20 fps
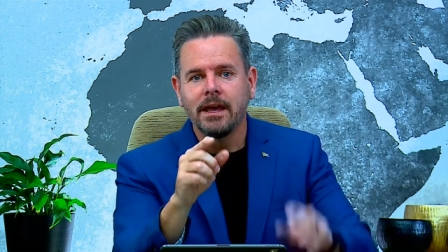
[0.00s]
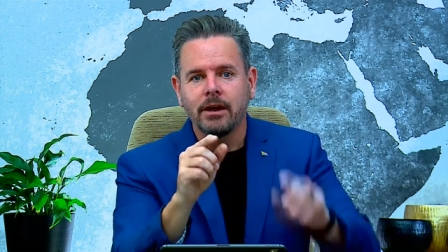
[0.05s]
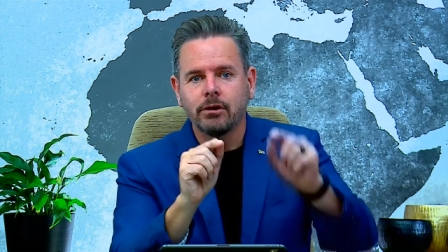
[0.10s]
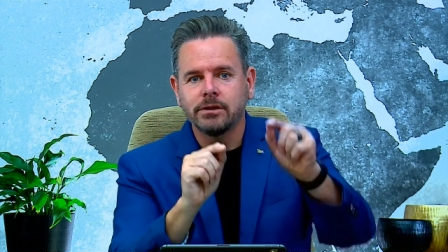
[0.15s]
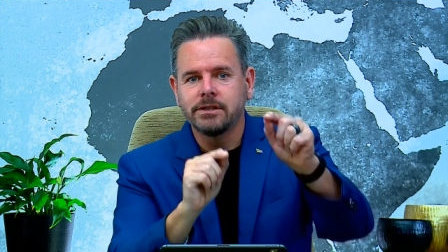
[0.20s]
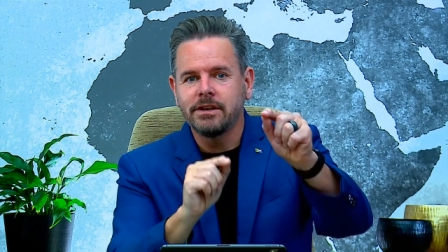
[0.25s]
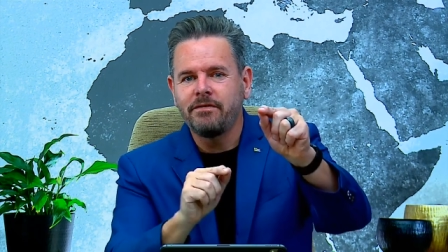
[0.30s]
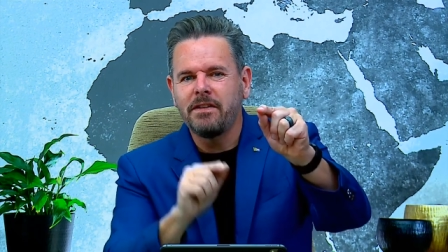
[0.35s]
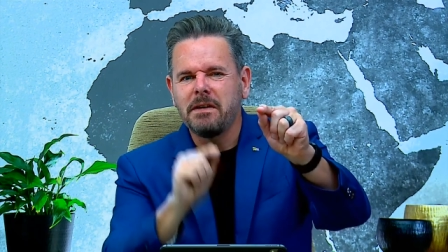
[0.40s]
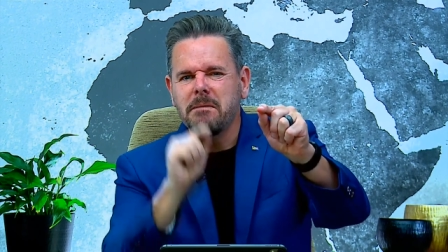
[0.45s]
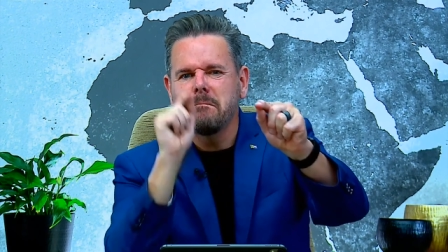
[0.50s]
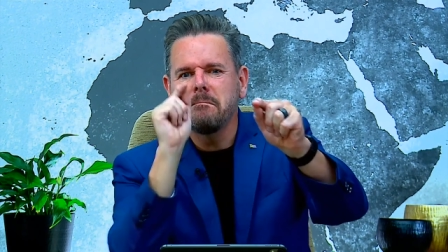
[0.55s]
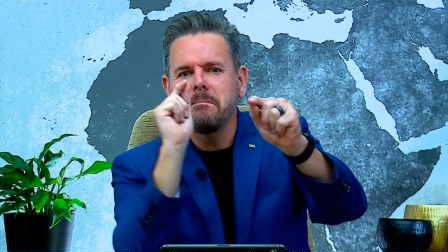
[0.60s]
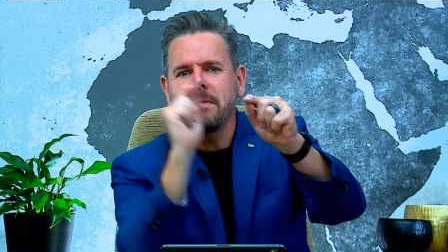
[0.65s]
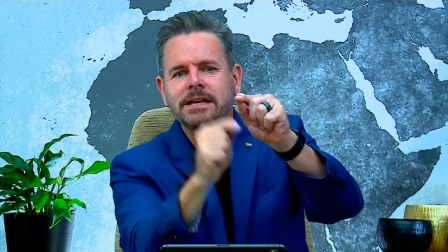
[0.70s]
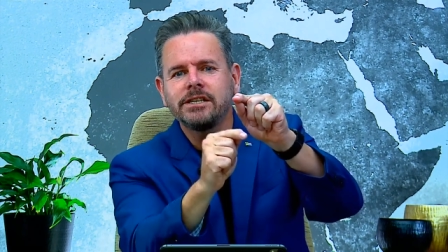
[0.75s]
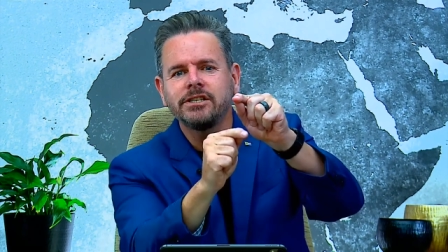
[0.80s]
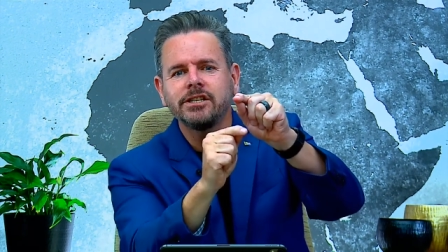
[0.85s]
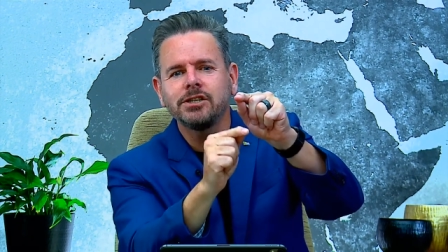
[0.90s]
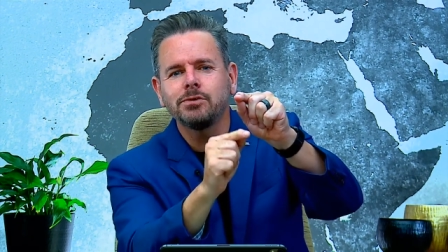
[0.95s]
Because if he
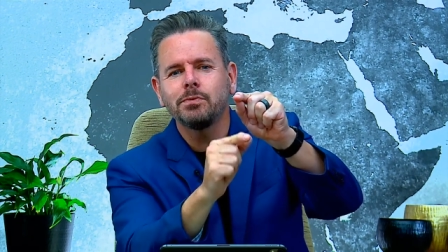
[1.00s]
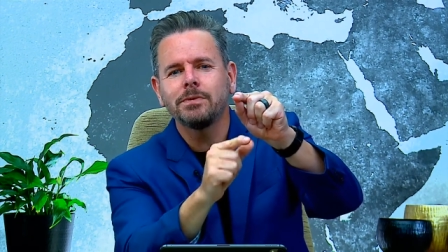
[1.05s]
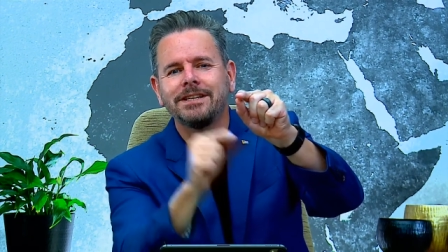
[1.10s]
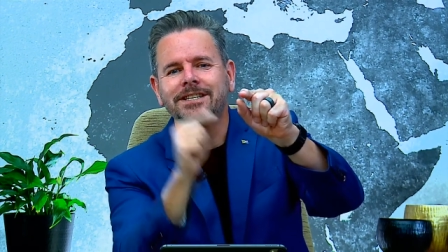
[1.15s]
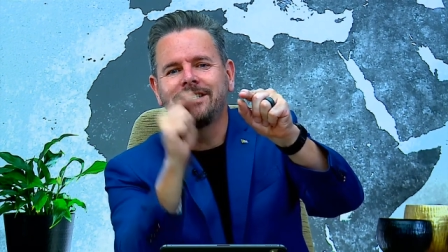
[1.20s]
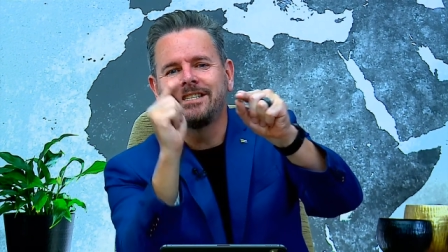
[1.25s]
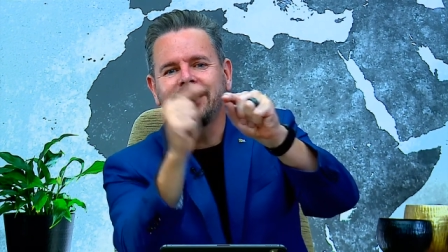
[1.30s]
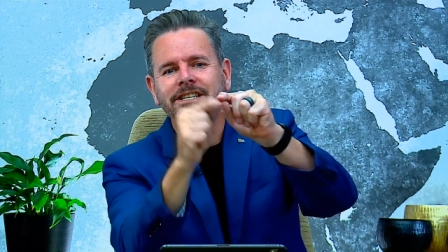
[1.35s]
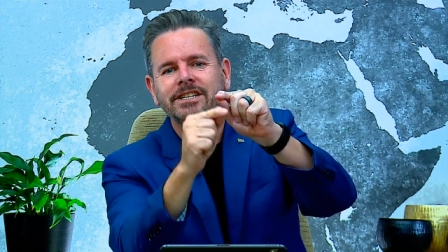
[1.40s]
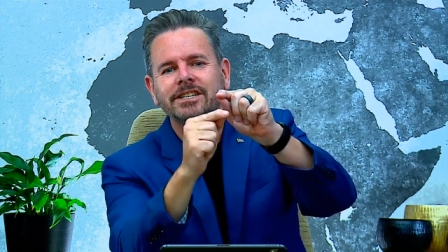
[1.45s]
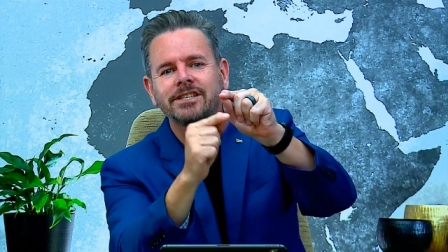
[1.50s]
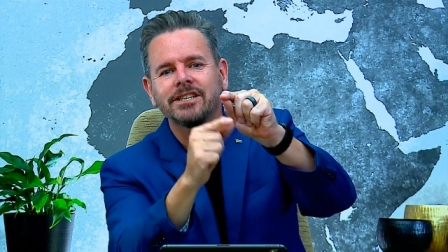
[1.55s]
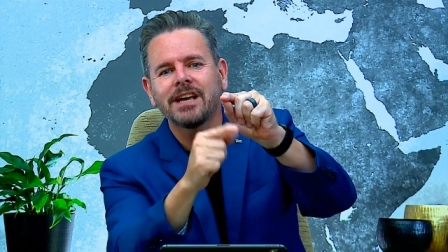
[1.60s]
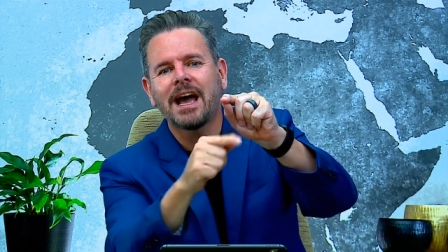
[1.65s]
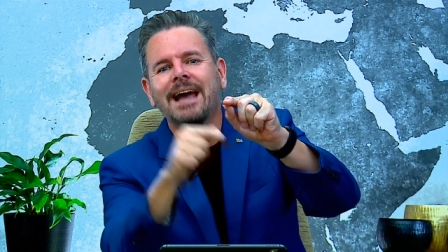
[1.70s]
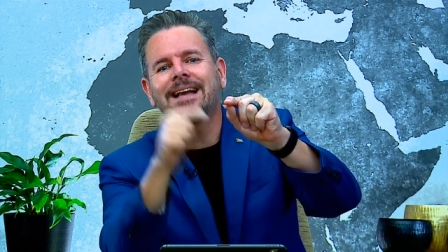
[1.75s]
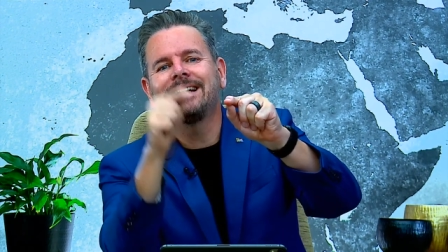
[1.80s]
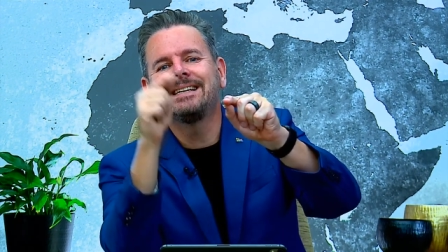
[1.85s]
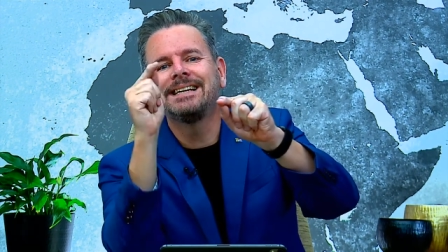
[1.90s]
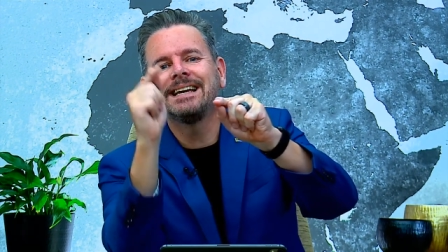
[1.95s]
messes with Jesus'
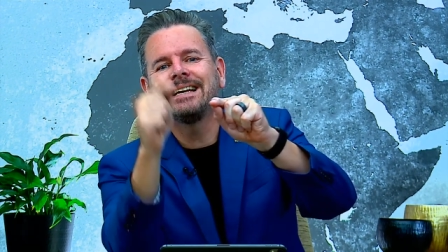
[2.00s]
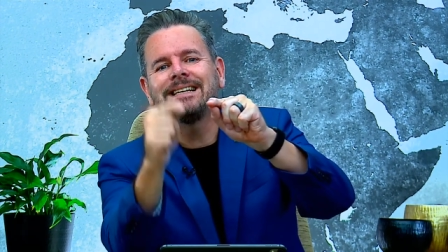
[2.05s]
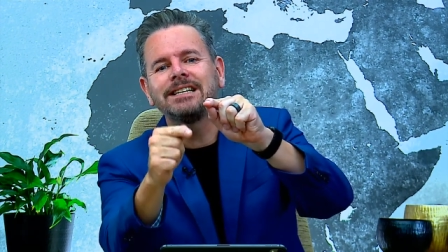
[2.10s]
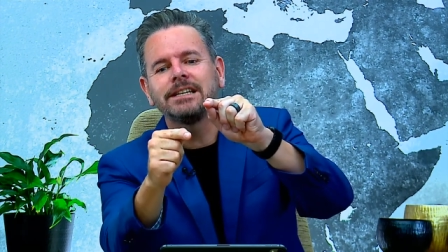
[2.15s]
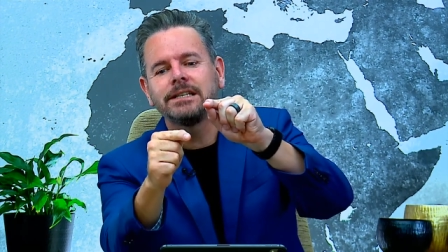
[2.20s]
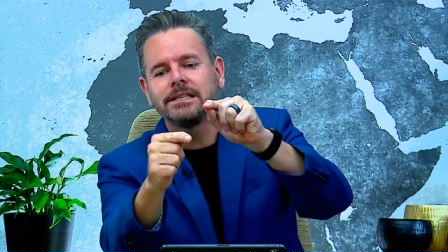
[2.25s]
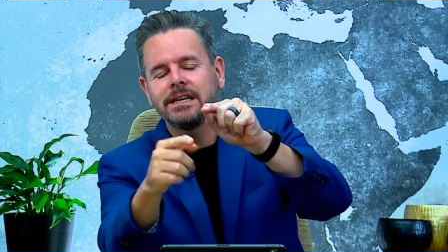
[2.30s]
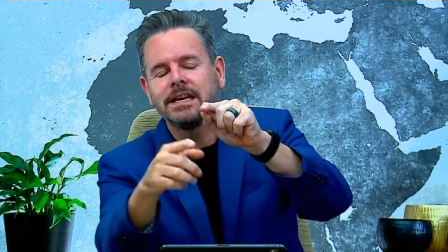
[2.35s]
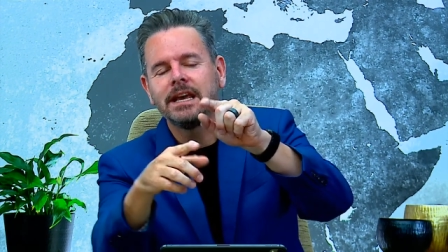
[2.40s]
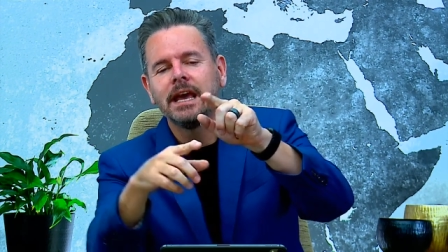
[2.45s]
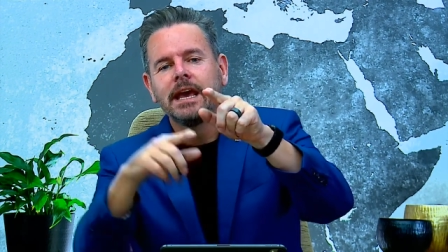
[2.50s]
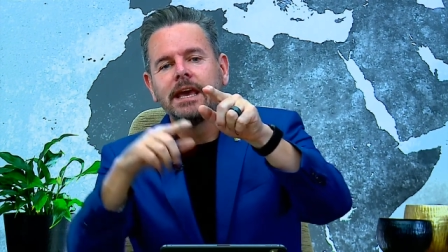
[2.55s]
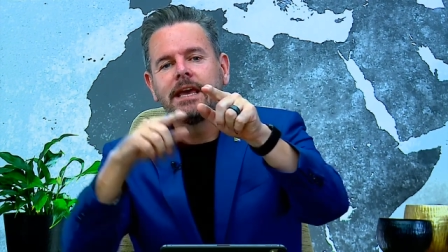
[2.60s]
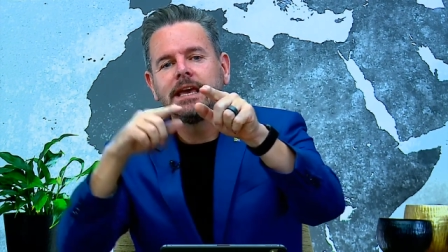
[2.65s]
identity,